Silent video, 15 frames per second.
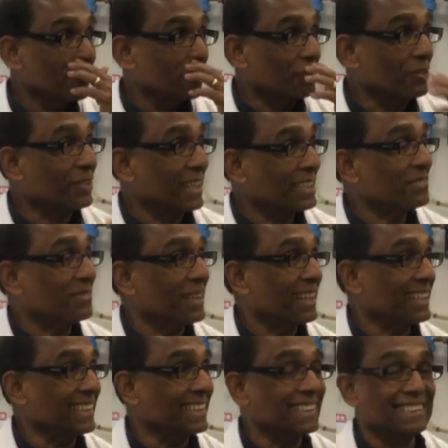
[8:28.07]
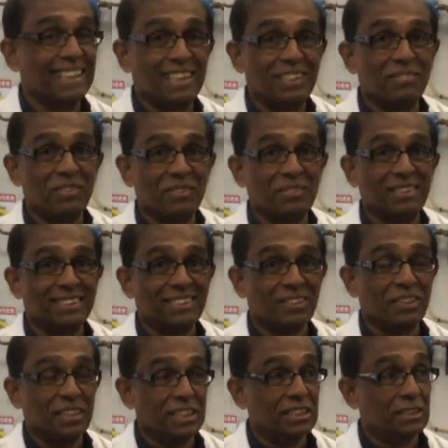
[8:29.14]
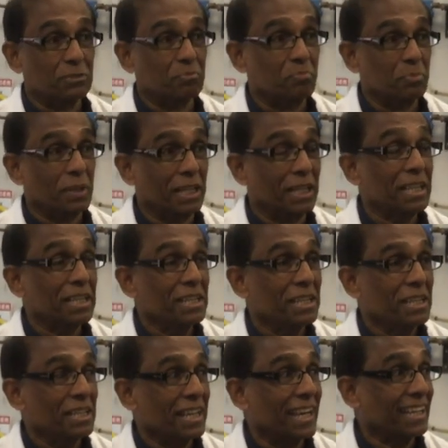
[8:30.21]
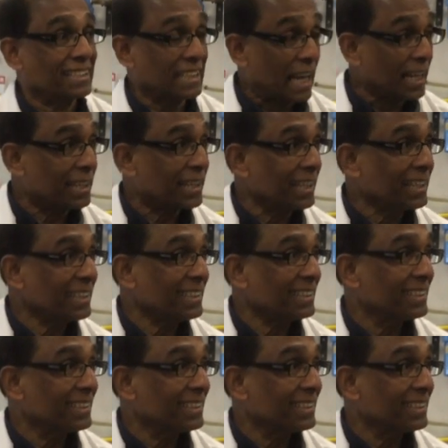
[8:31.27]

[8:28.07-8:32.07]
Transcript: So that's where it is at the moment. So it's pretty exciting.